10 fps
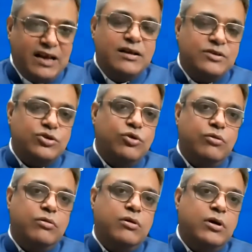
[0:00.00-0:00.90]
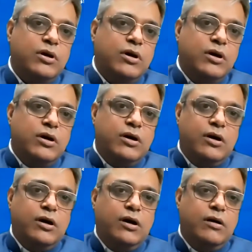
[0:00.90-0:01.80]
So
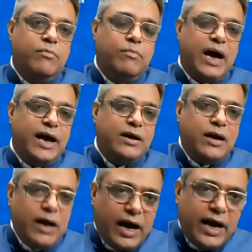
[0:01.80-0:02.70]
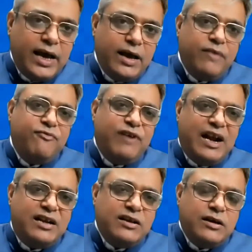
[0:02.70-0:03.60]
I felt